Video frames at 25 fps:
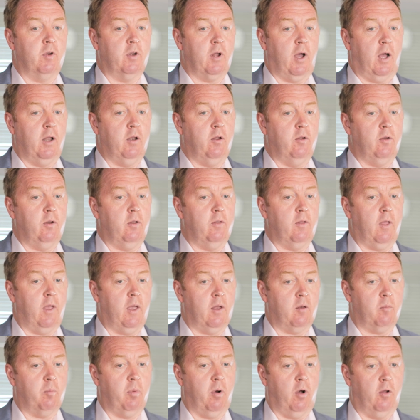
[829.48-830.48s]
diluting the
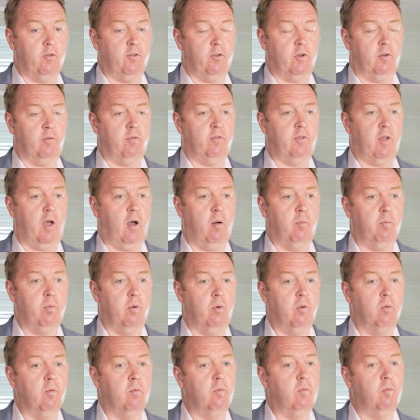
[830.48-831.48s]
HIT positive
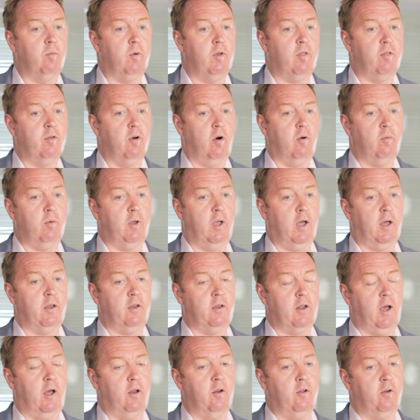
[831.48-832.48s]
sample, we thought we had
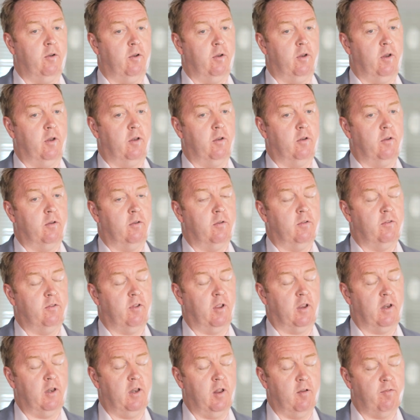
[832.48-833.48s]
diluted it
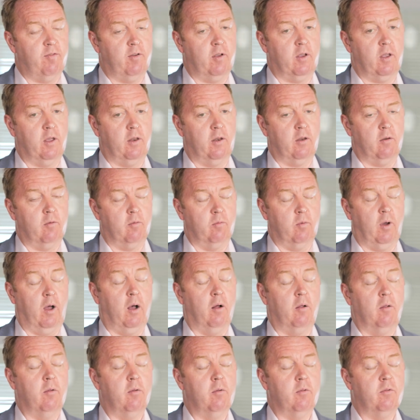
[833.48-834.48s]

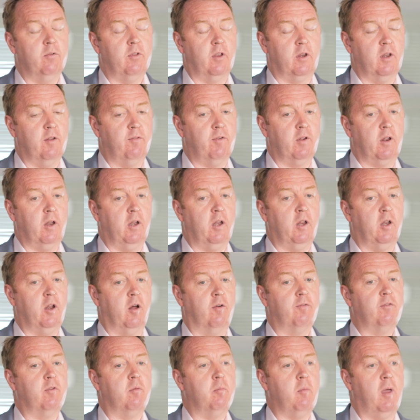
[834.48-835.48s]
significantly
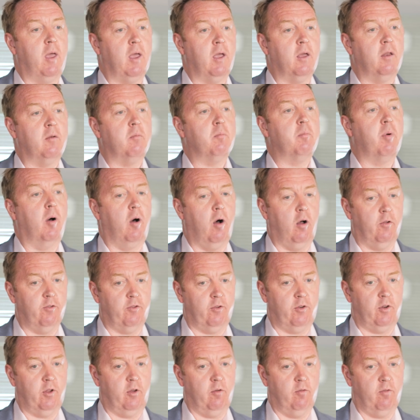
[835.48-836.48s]
enough to make it
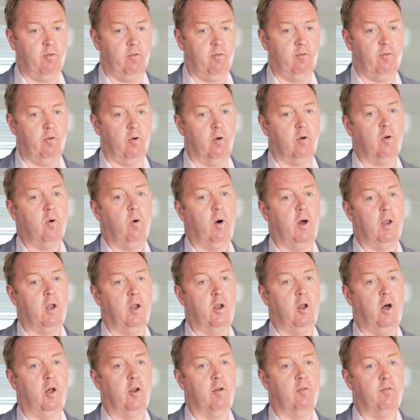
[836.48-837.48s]
positive for quite a
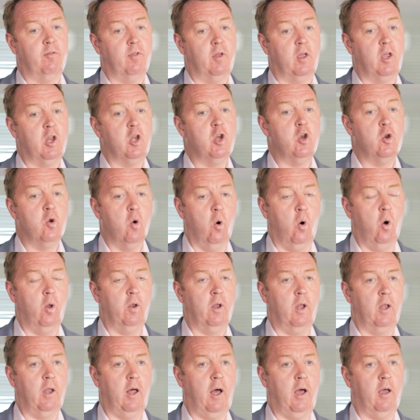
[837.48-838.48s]
lot of the
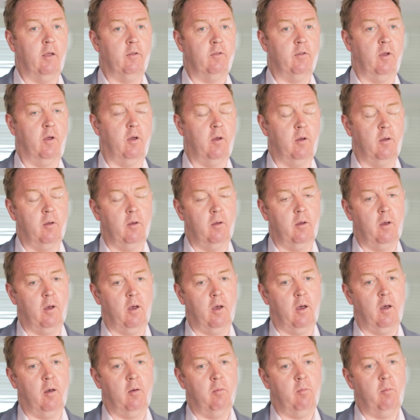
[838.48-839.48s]
non-ELISA
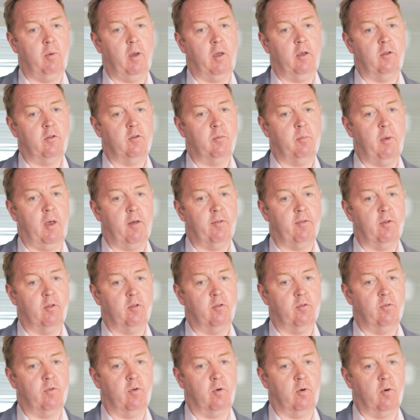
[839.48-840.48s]
based
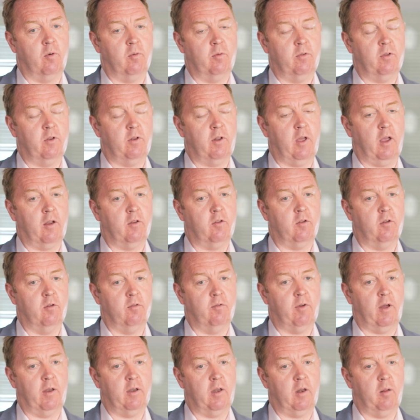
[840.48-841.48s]
methods for detection
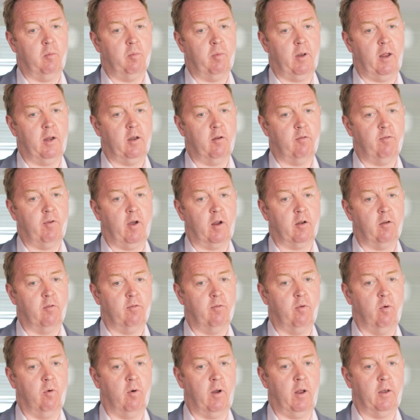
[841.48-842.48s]
of anti-platelet factor
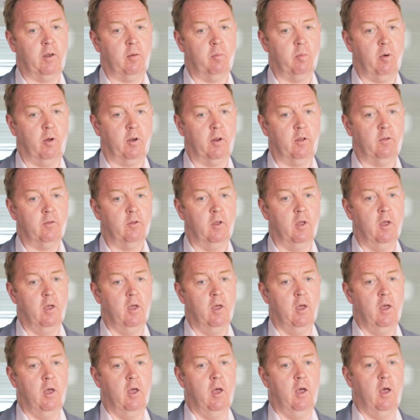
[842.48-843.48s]
4 antibodies.
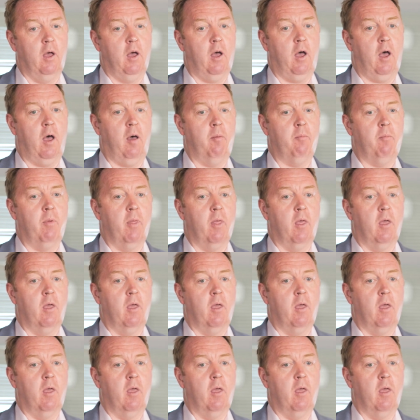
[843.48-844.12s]
It